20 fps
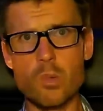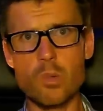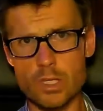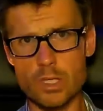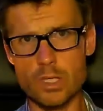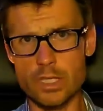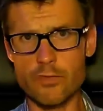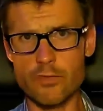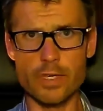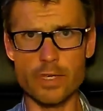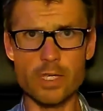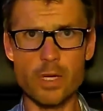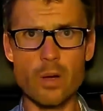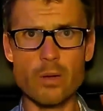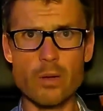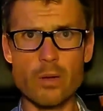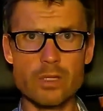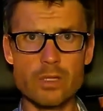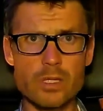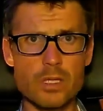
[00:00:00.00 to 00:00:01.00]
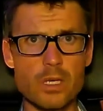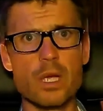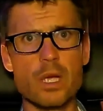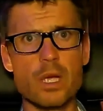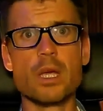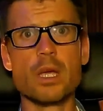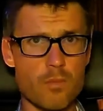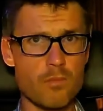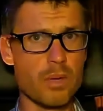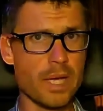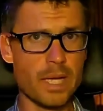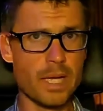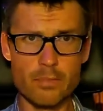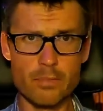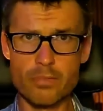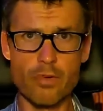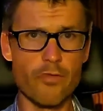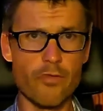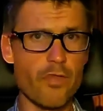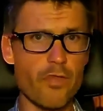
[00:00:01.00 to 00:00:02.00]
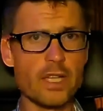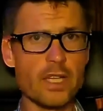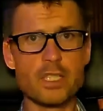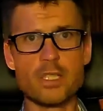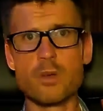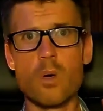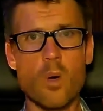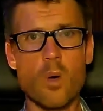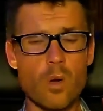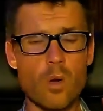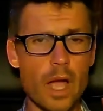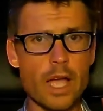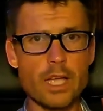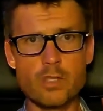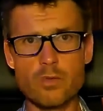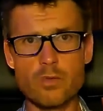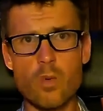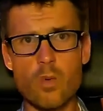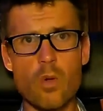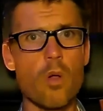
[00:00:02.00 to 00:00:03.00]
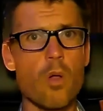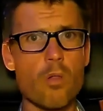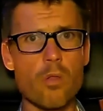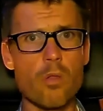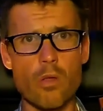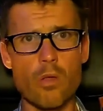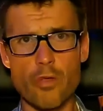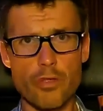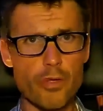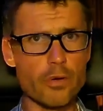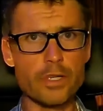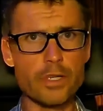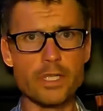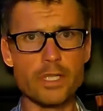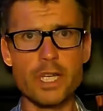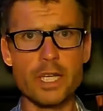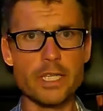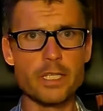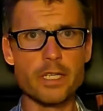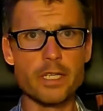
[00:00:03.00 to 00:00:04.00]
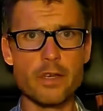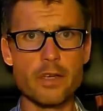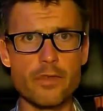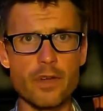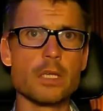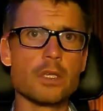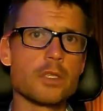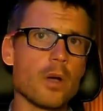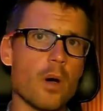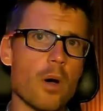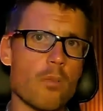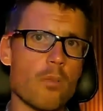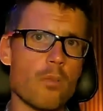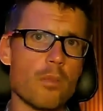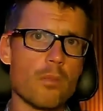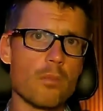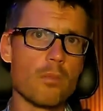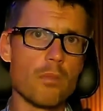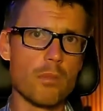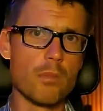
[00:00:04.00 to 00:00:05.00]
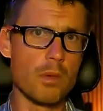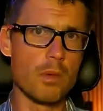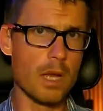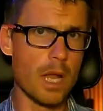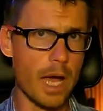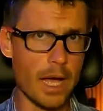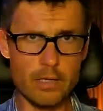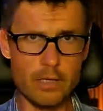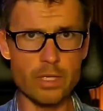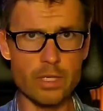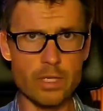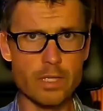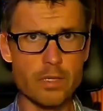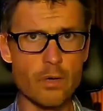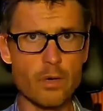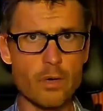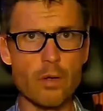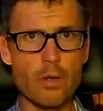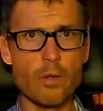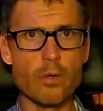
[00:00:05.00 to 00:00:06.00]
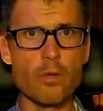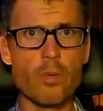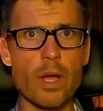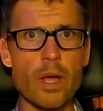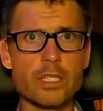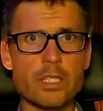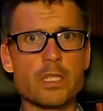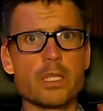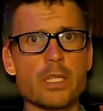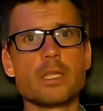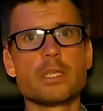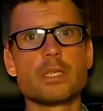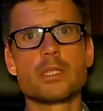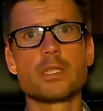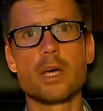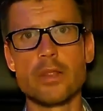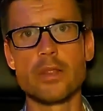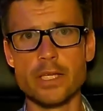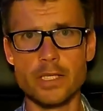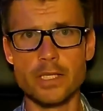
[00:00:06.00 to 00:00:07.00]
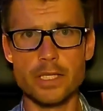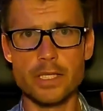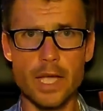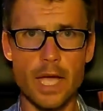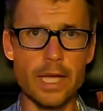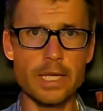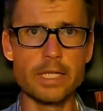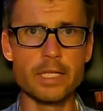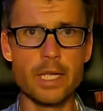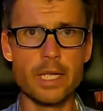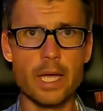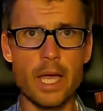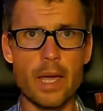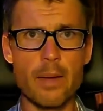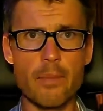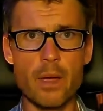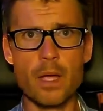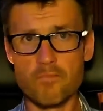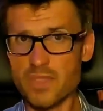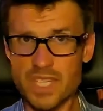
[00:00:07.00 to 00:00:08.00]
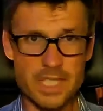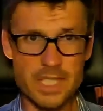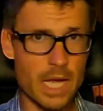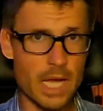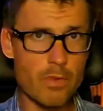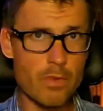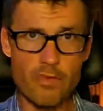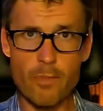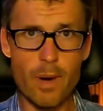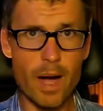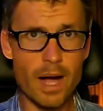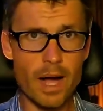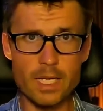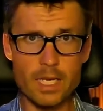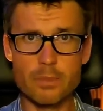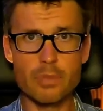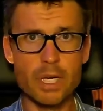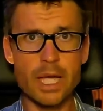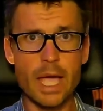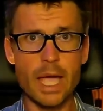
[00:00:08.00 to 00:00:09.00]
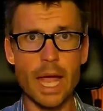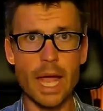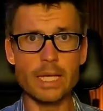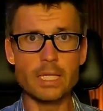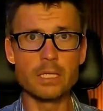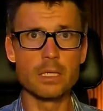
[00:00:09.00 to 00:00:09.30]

want different tones, be it professional, casual, authoritative. Some like rhetorical questions, others hate them. The same with bucket brigade.